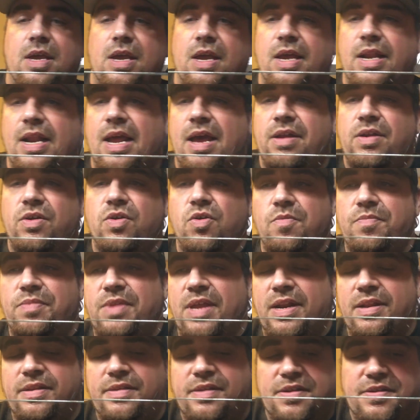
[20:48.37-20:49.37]
And I'd hope
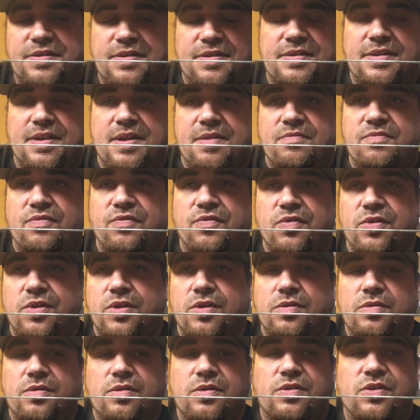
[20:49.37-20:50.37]
that it does the same for
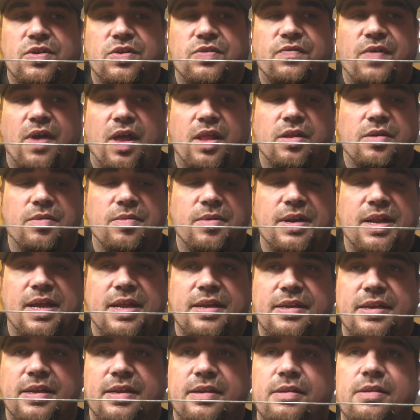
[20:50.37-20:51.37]
you. Just follow what
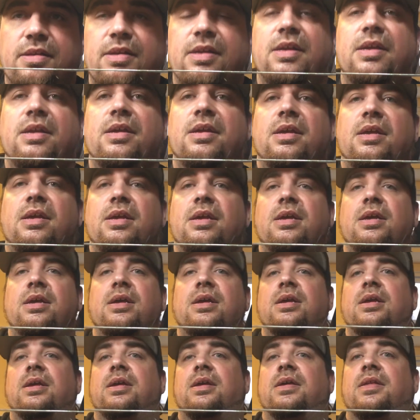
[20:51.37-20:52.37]
I did.
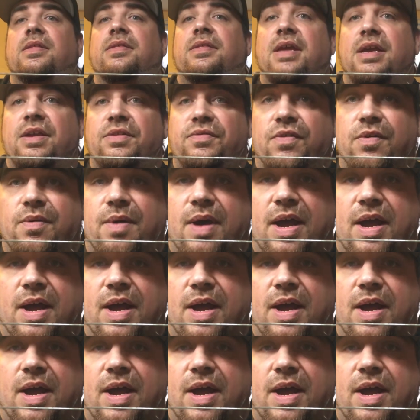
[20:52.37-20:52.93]
Thanks for